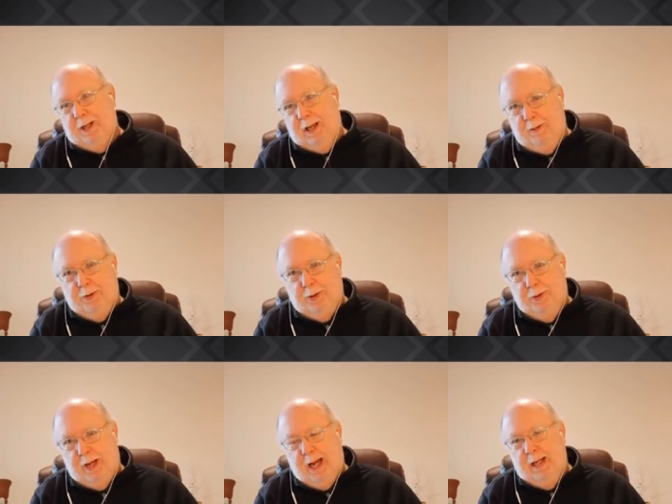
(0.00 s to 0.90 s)
They came through
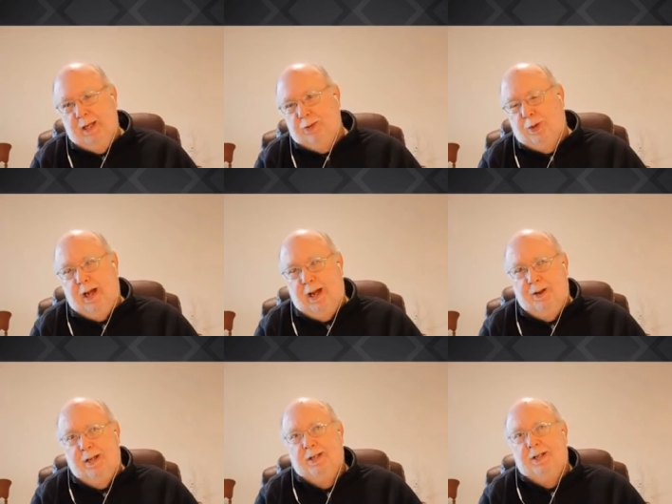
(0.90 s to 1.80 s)
the nineties. We're
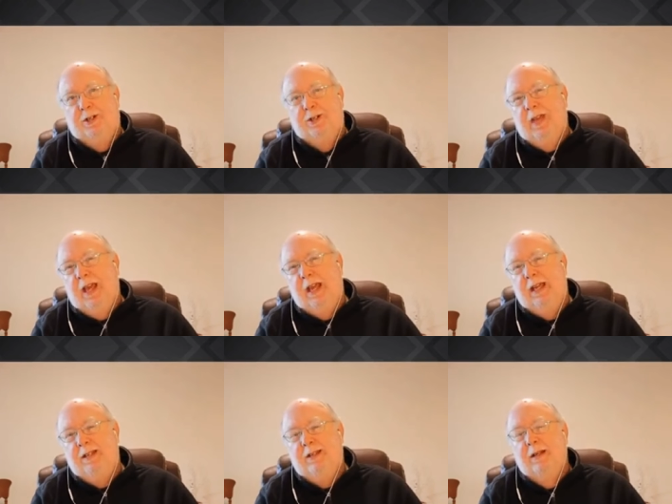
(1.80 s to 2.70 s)
down uh, touching the
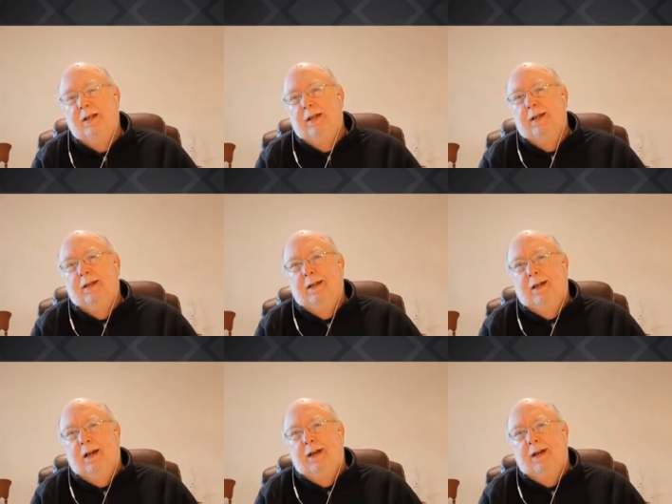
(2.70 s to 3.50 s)
eighties uh,